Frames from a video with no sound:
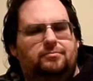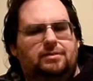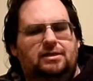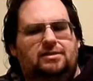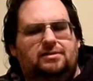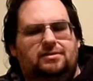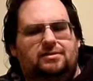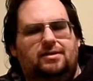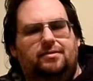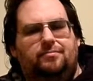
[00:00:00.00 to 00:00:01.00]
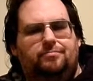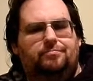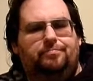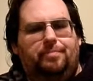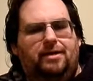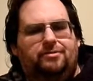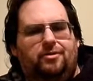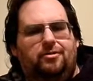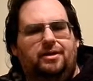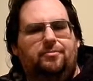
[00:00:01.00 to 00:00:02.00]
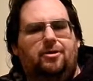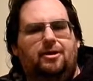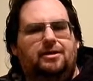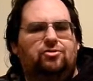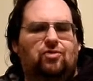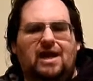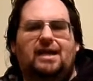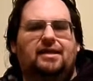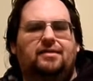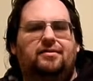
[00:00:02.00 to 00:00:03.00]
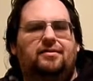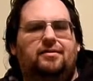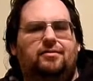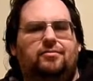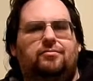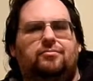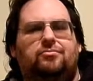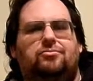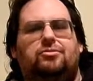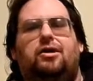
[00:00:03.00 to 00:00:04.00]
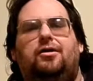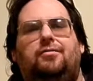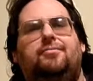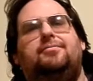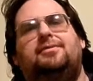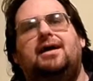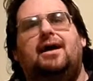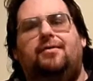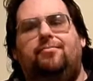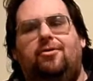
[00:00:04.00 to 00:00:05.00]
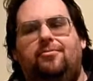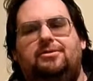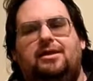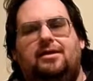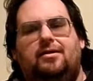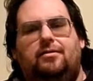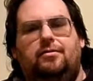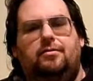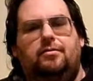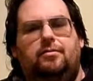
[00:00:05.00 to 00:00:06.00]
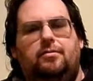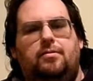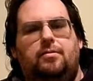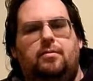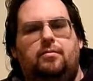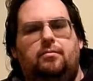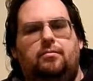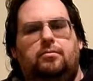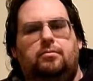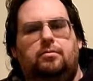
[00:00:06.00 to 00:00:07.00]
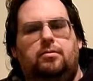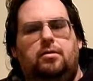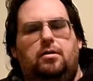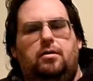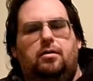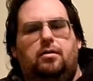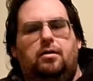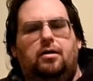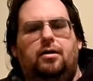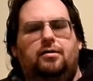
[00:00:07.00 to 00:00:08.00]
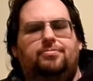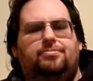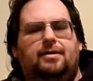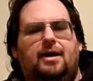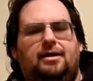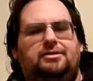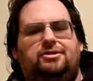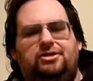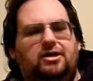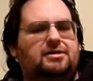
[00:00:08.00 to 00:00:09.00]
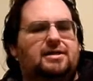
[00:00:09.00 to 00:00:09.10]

is about the only one. Dragon, oh god, what was it? Something War. Uh, I just